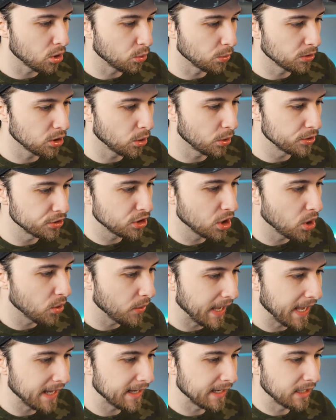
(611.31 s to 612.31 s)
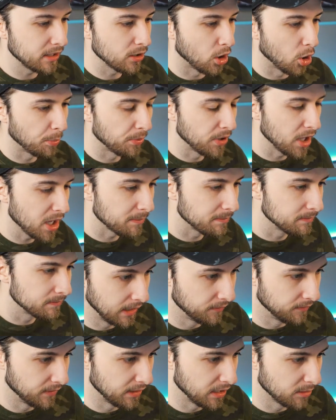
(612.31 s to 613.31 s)
we're going to go ahead and open up
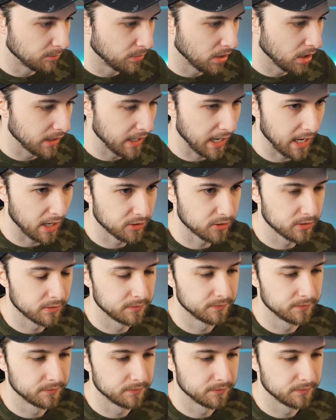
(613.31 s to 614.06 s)
NVIDIA Broadcast.